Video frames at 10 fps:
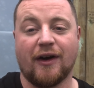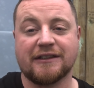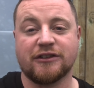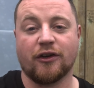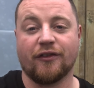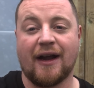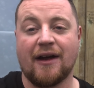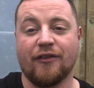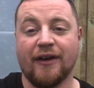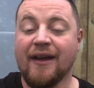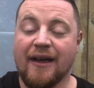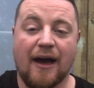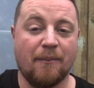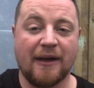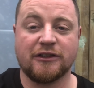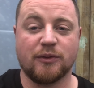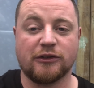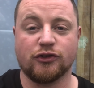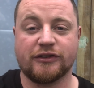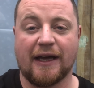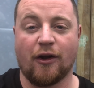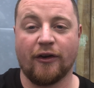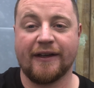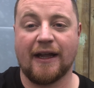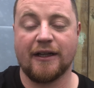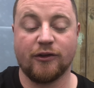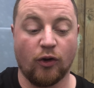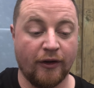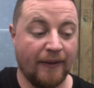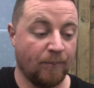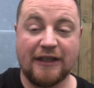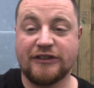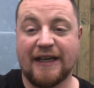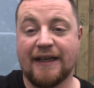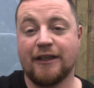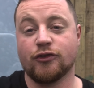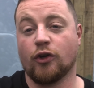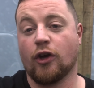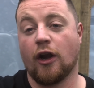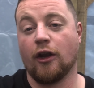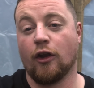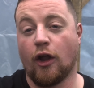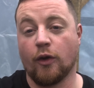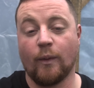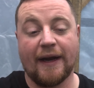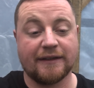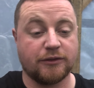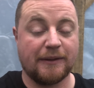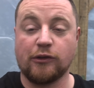vats not arriving. I might as well just get on and get it done. This area's all got a lot of work to be